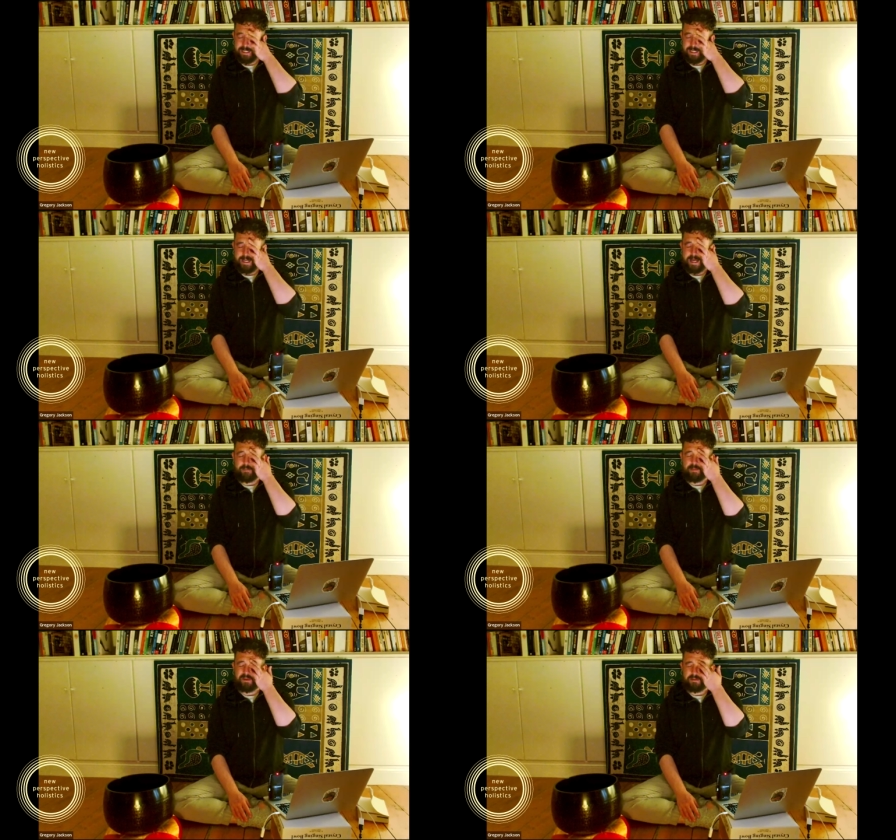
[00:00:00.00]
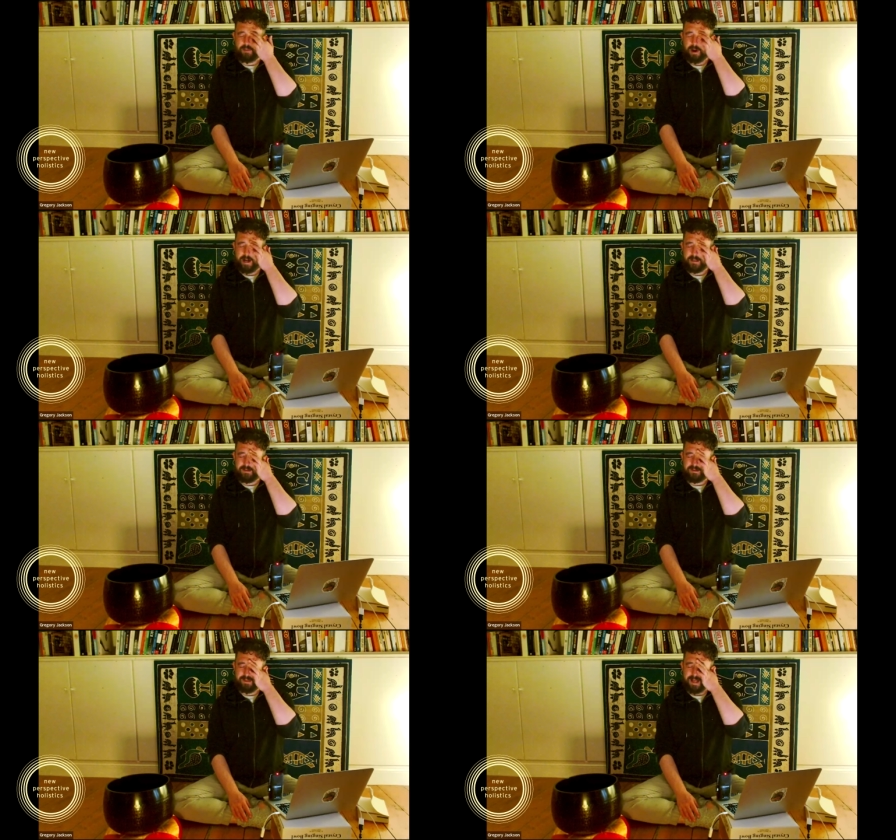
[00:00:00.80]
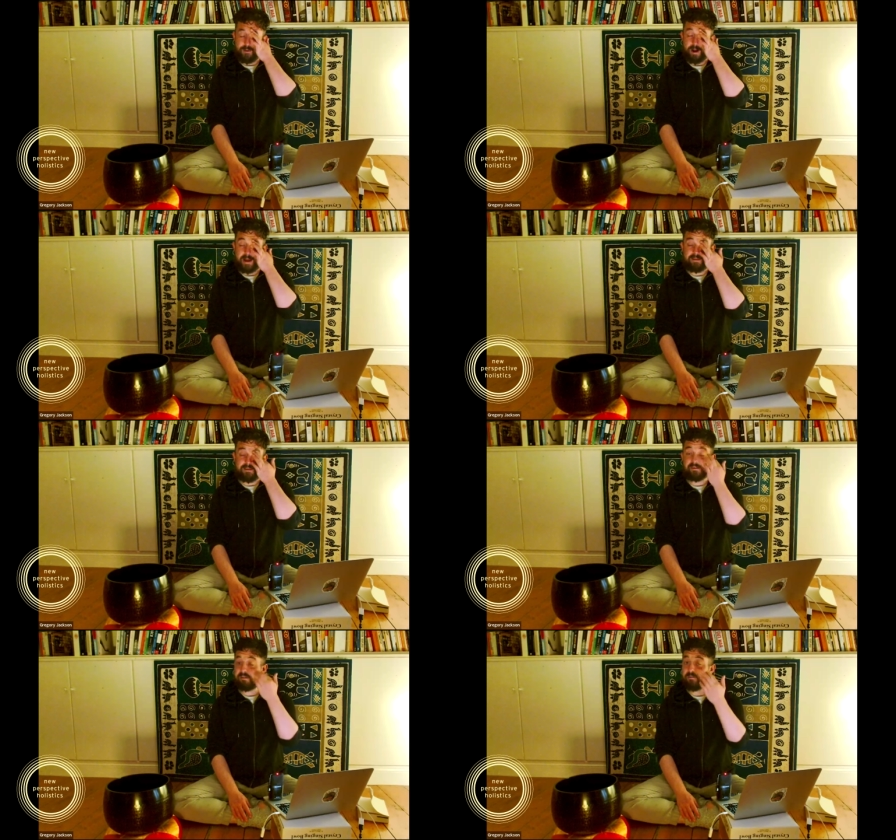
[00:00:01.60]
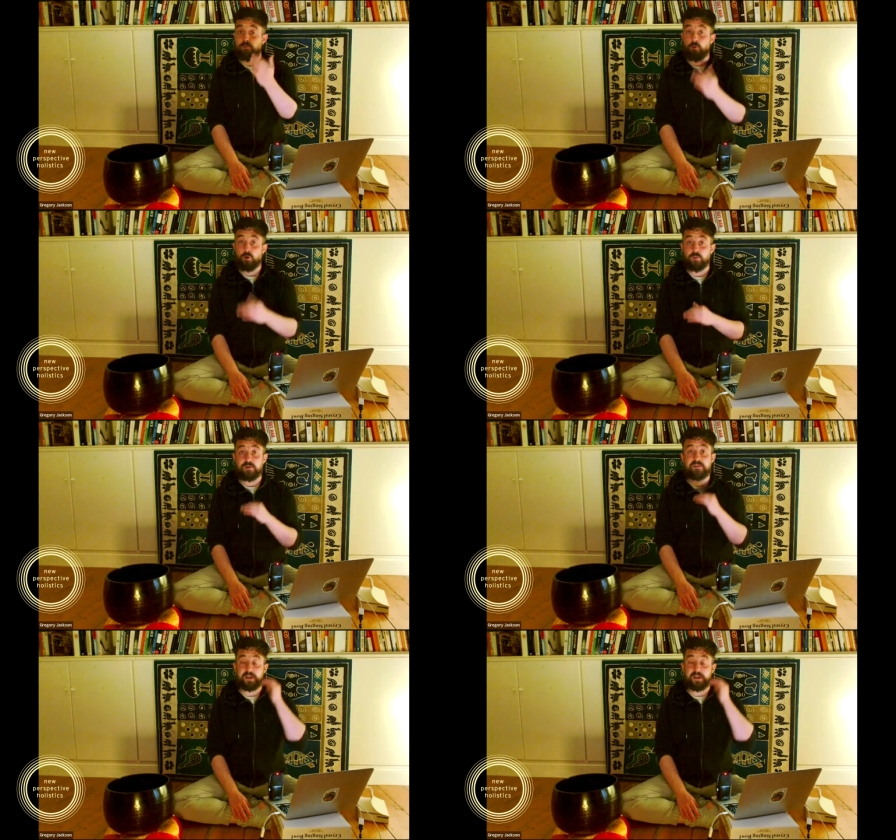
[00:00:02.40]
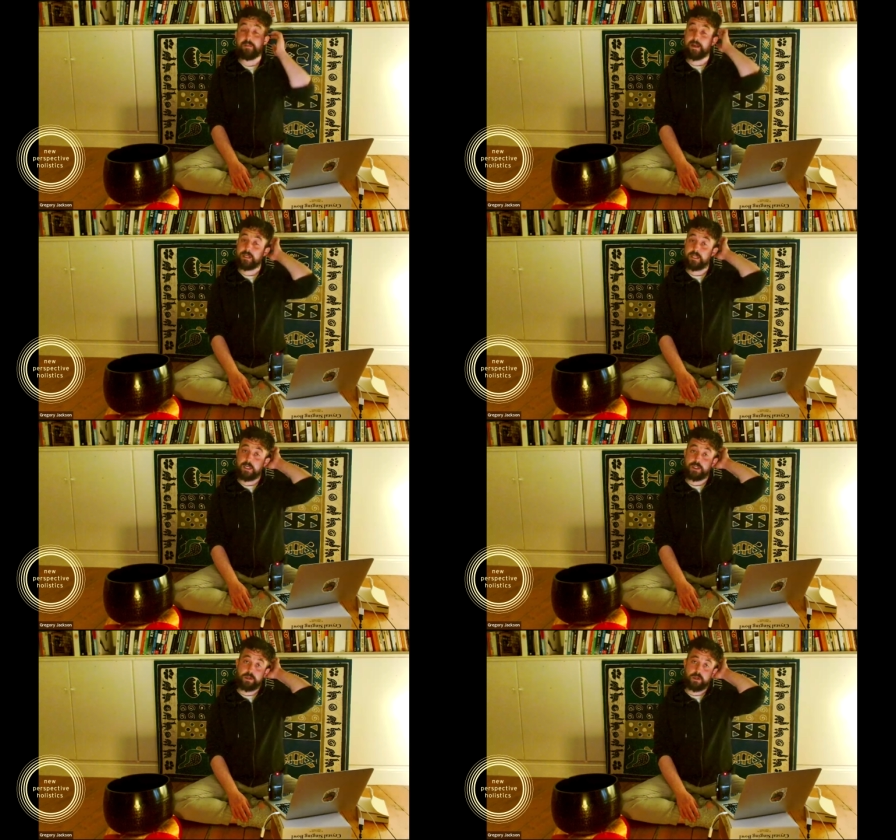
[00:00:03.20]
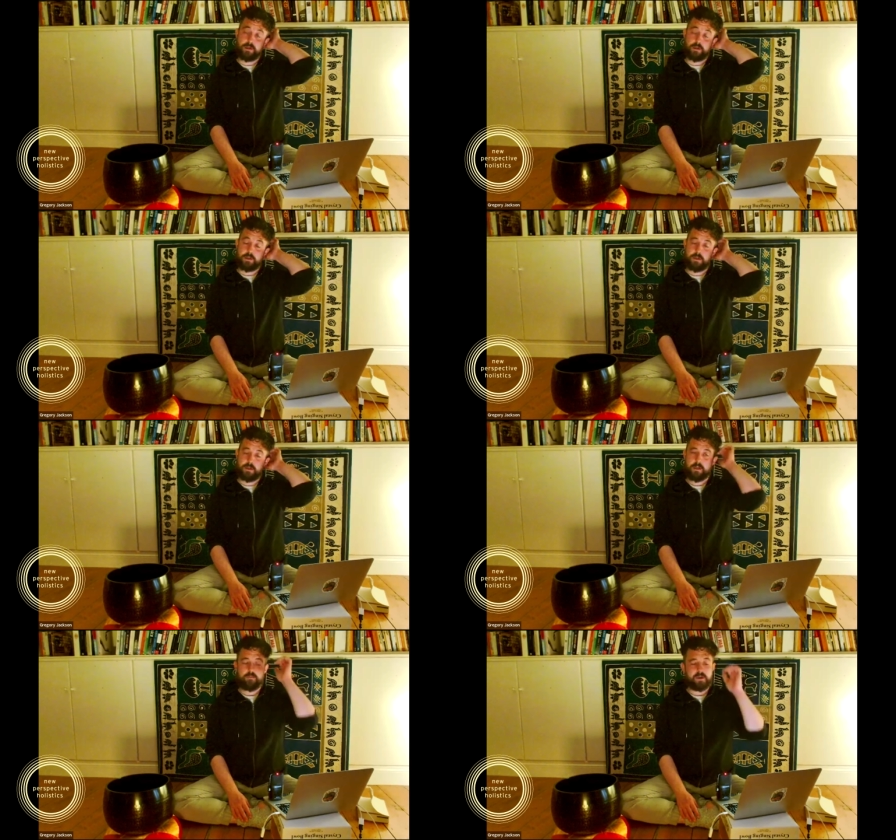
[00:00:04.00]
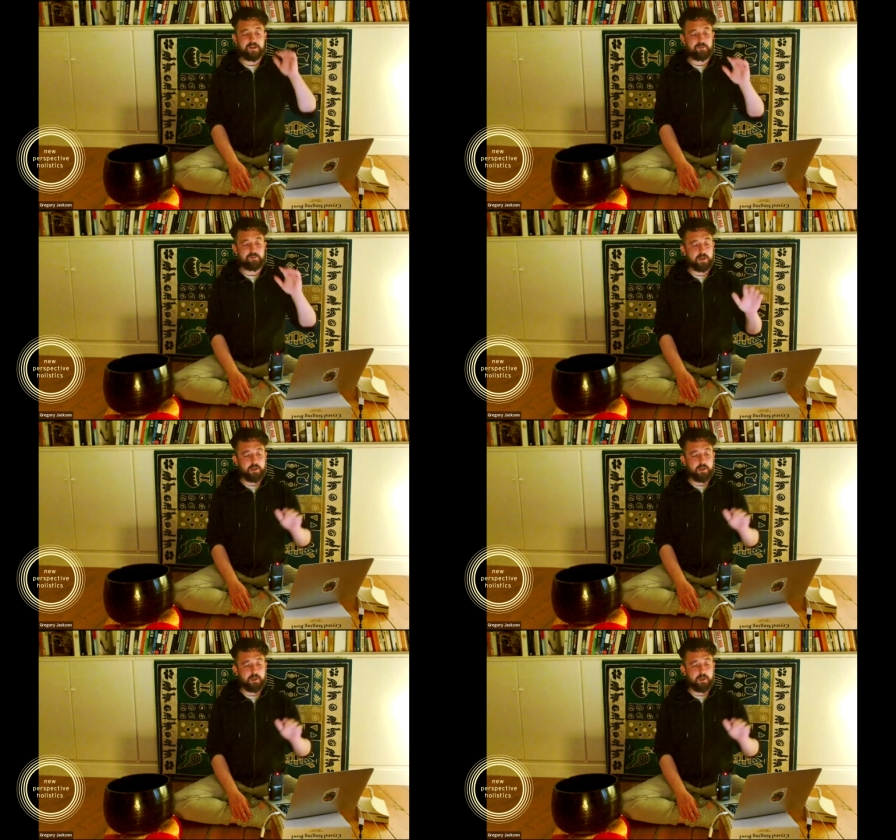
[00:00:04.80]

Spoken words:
It happens in practice. And that practice is formal sitting meditation. But as we're going to